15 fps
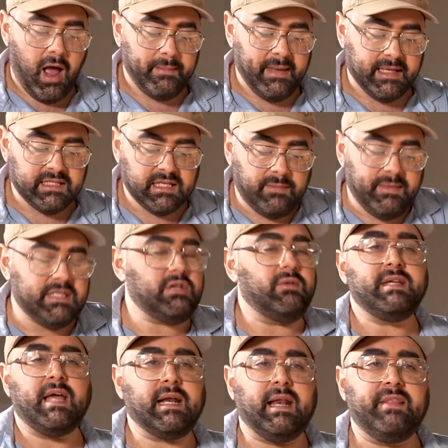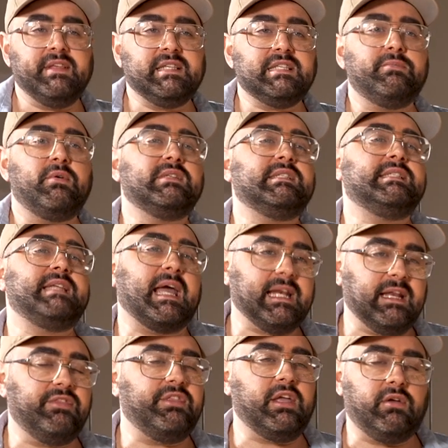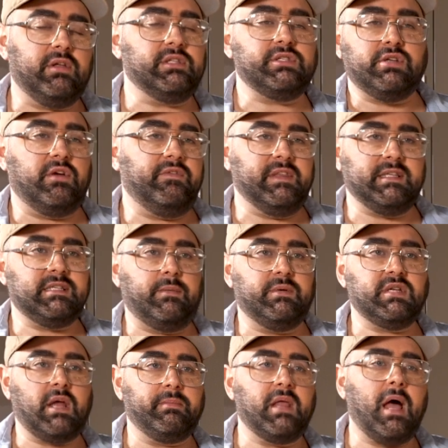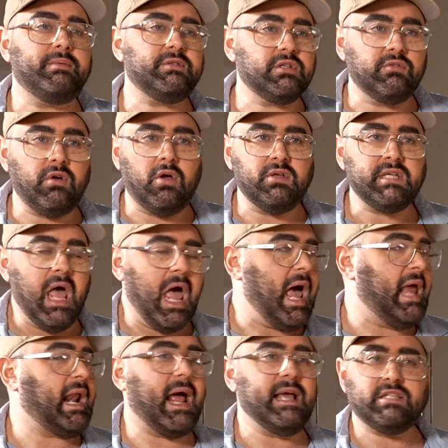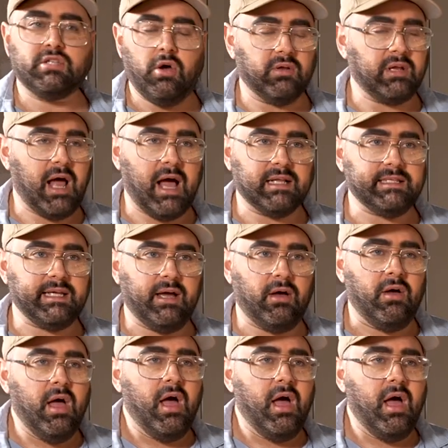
It's gonna be so decadent. This is the most decadent thing you can serve in the summertime. Lobster rolls, an ice cold cocktail,